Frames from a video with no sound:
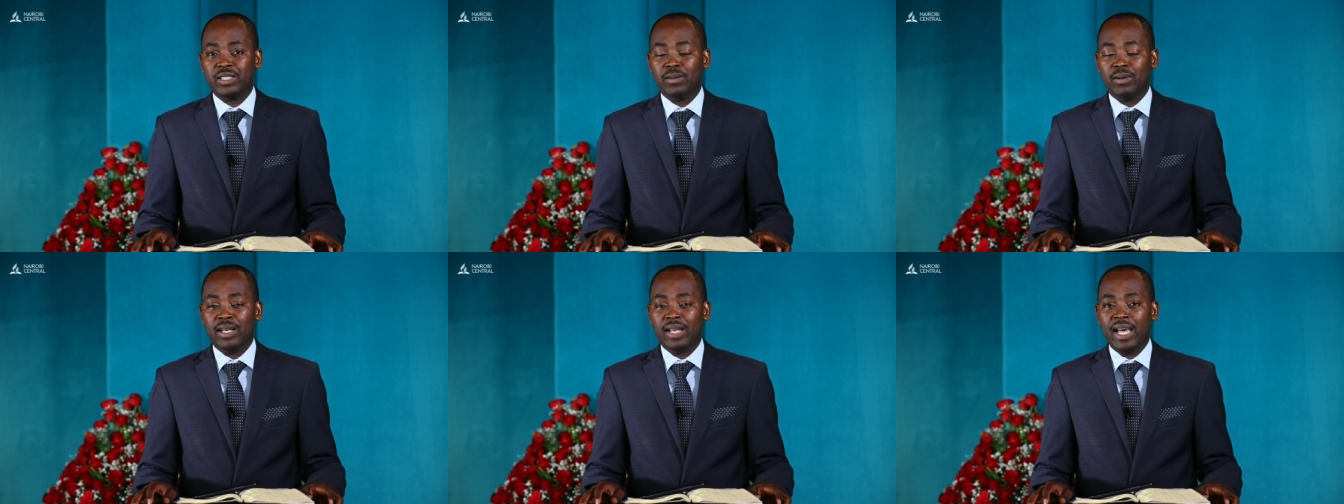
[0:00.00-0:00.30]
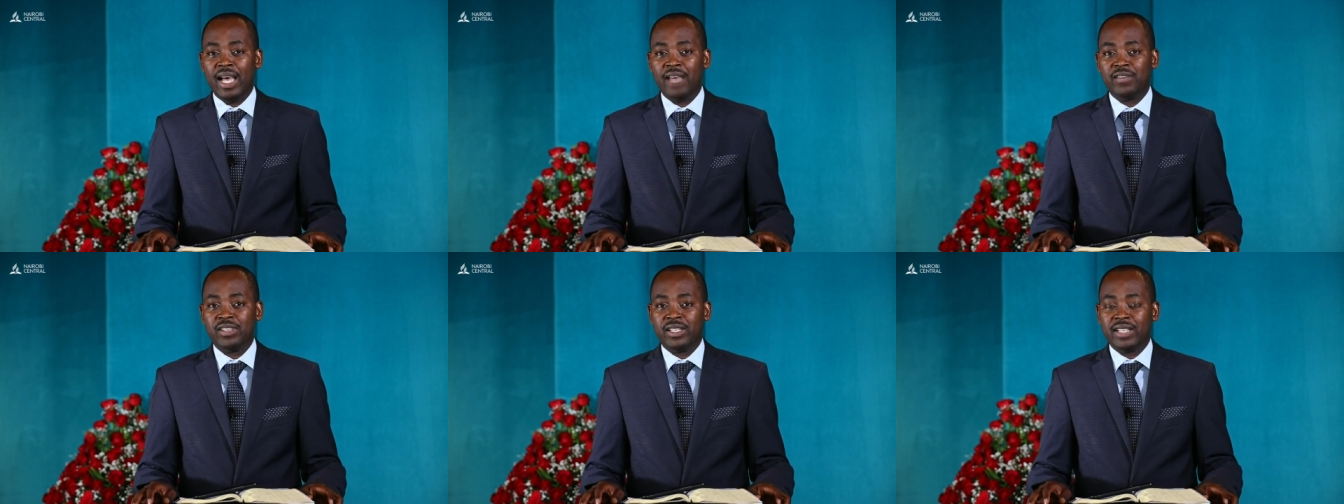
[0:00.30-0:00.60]
in our
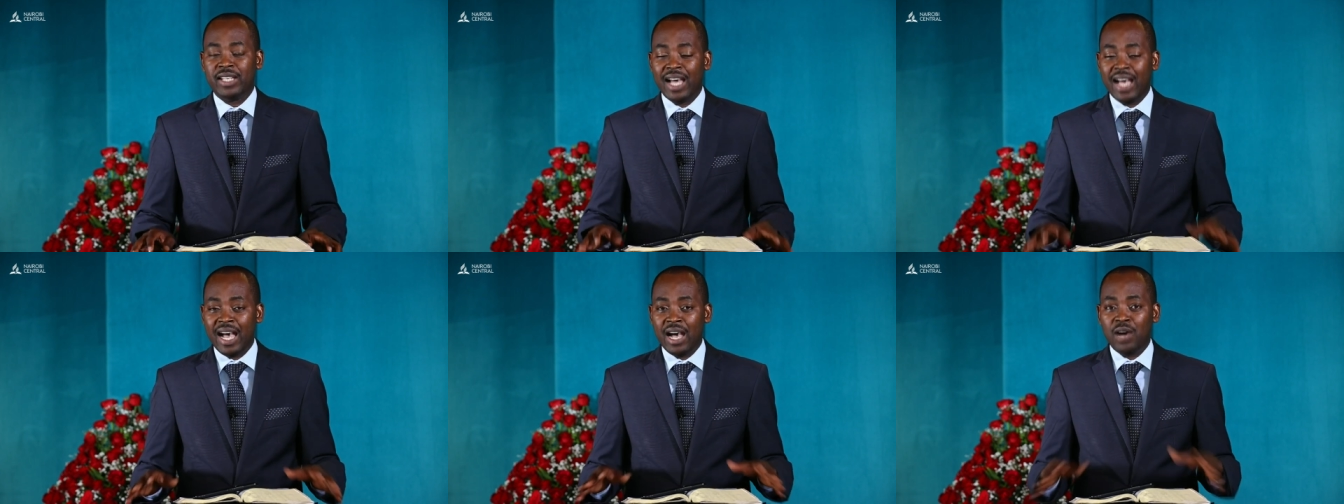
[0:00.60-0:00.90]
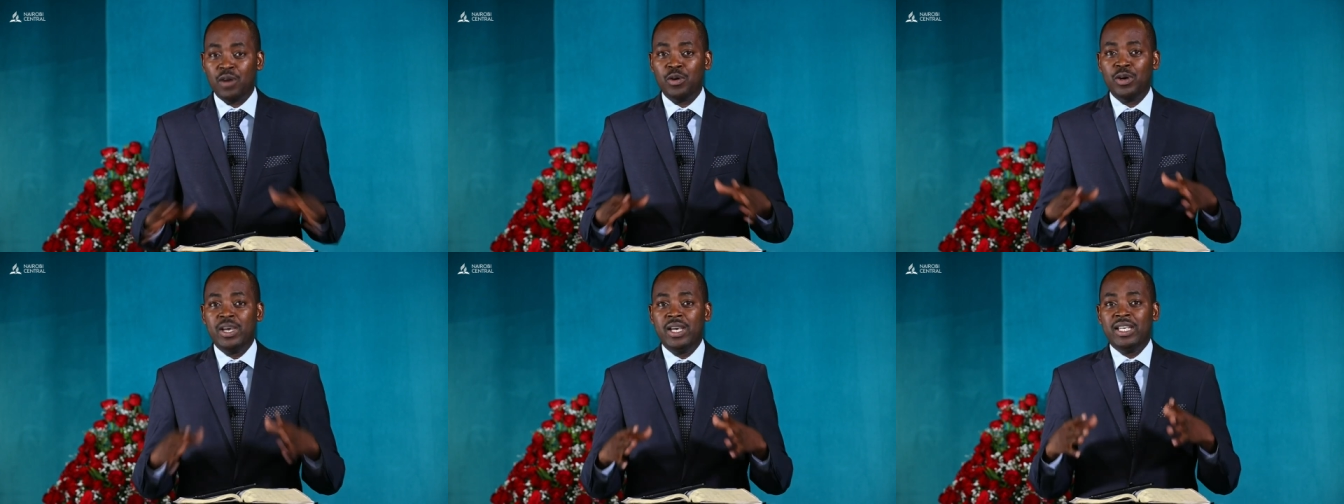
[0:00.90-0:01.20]
lives and
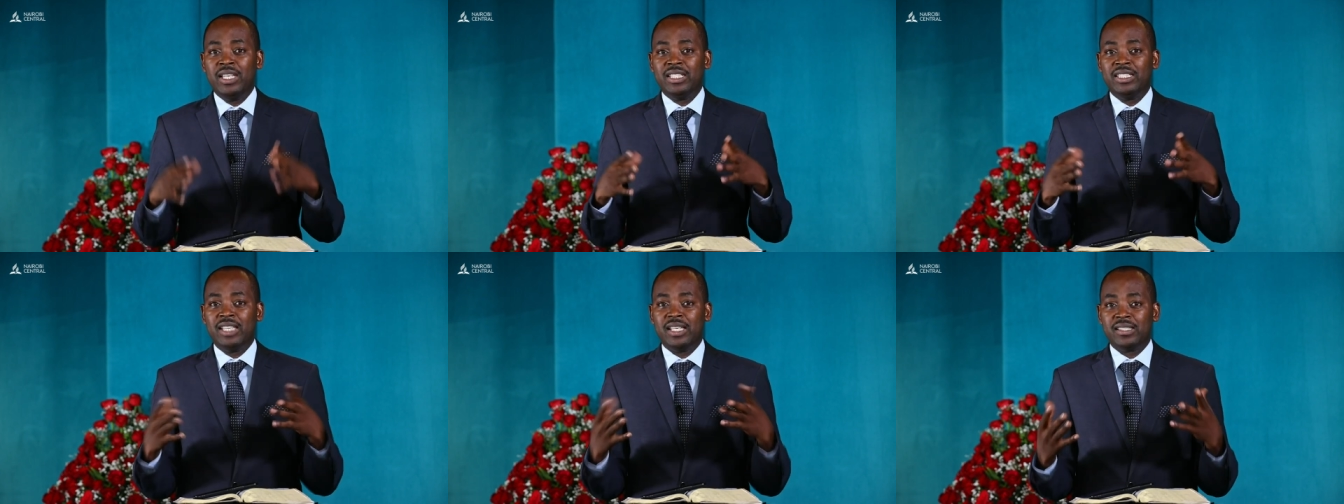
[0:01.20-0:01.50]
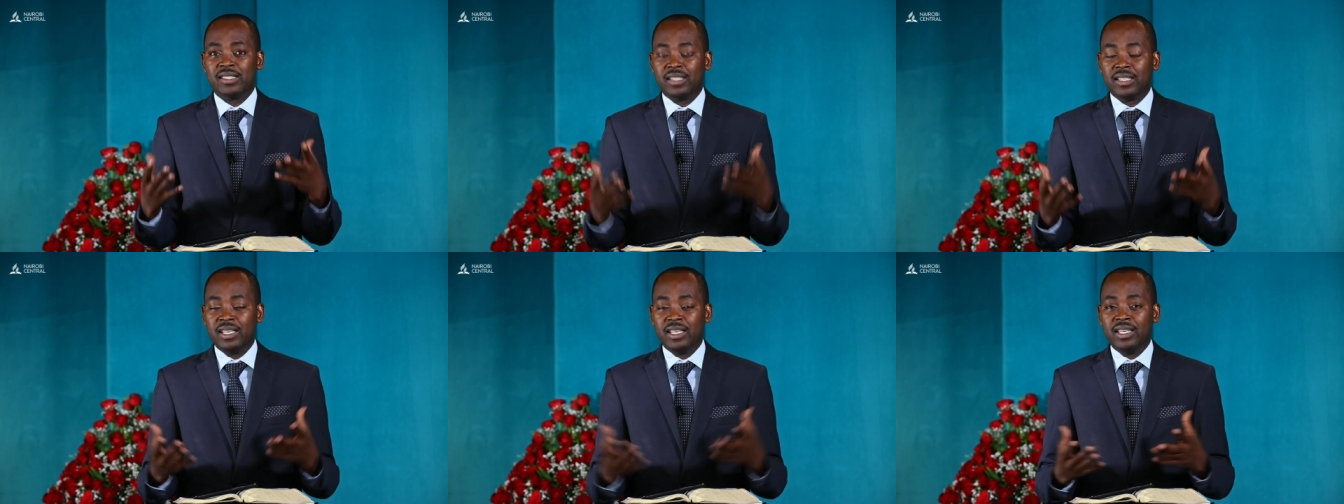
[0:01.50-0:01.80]
how
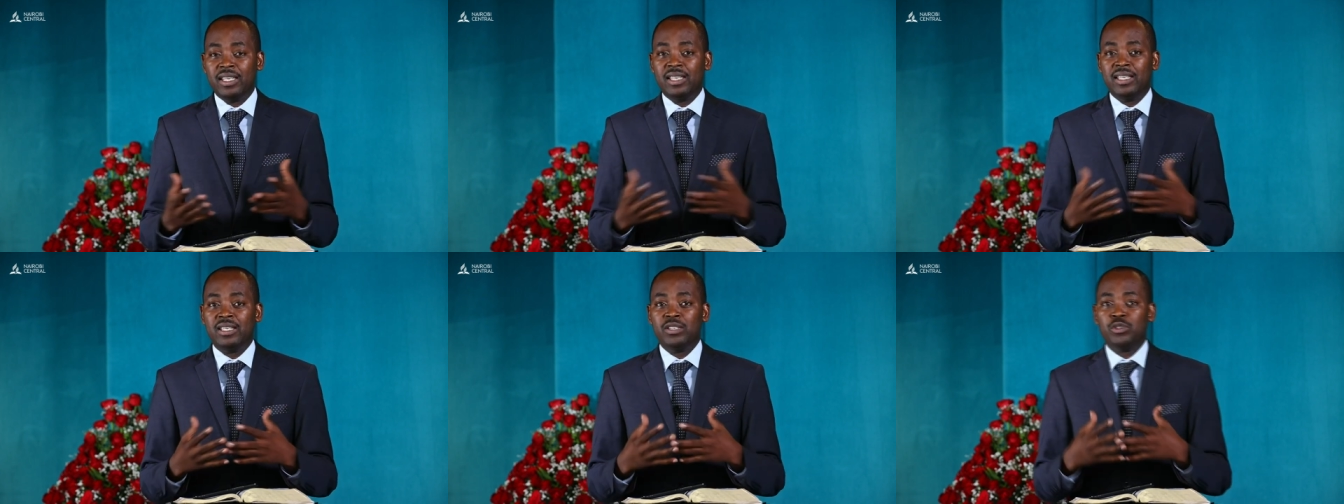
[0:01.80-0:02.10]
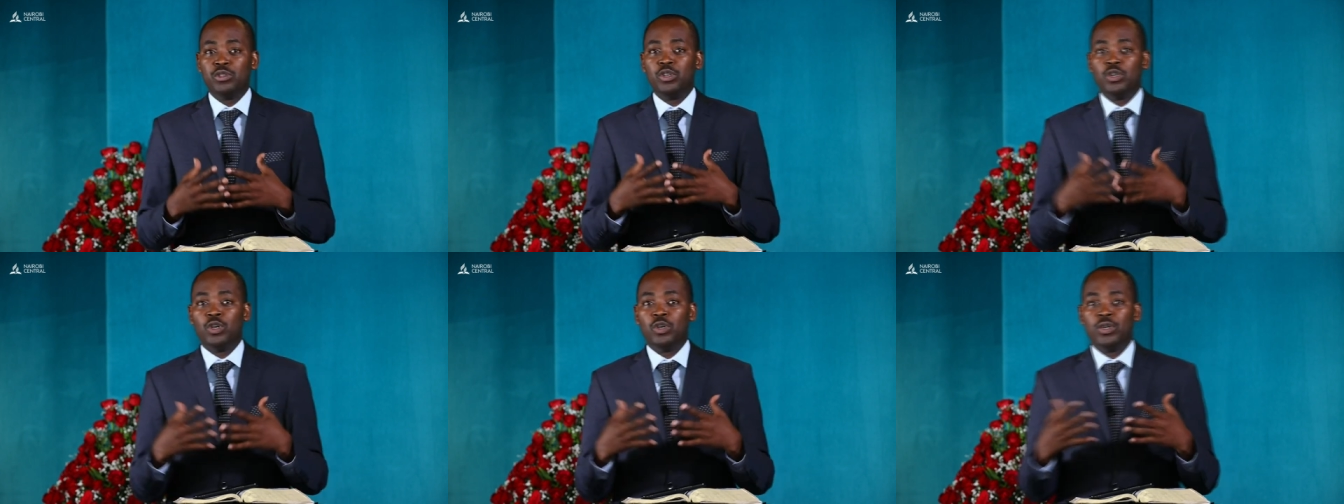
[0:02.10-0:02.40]
does he
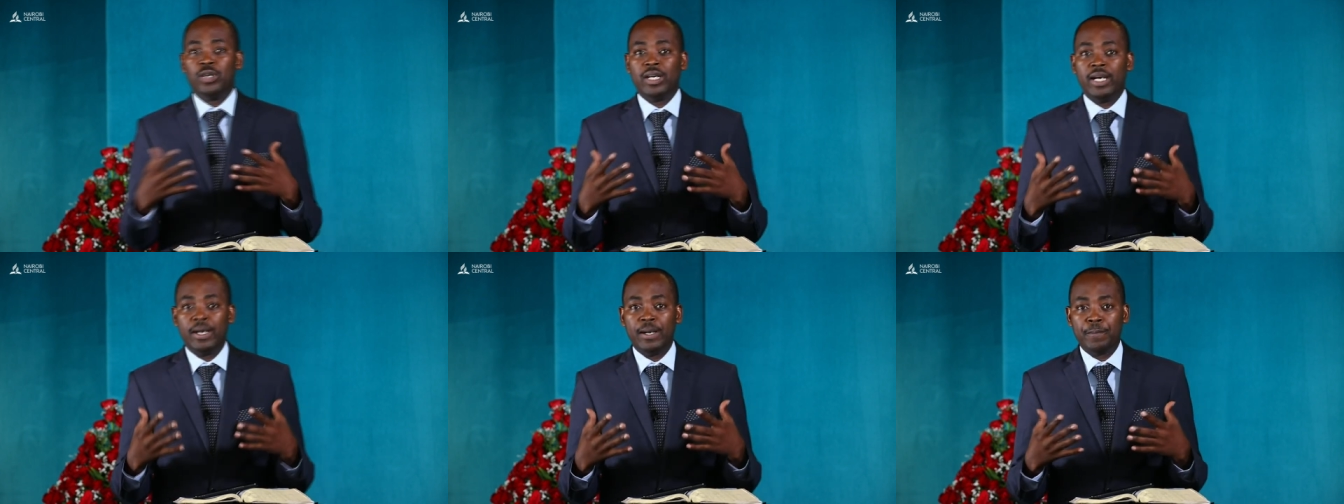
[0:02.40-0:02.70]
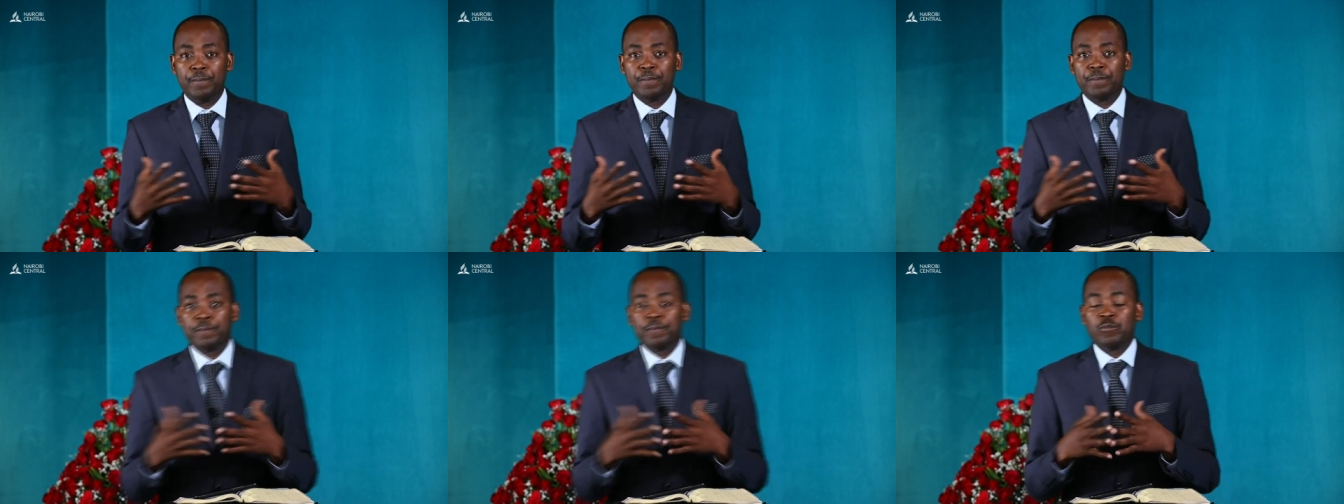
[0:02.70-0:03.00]
you know
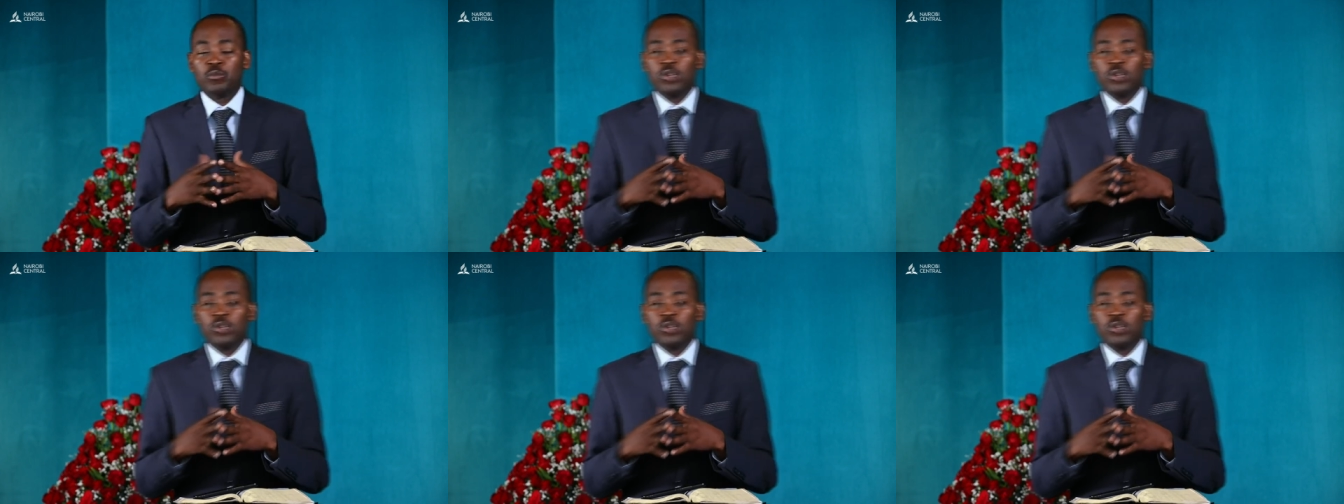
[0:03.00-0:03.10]
um,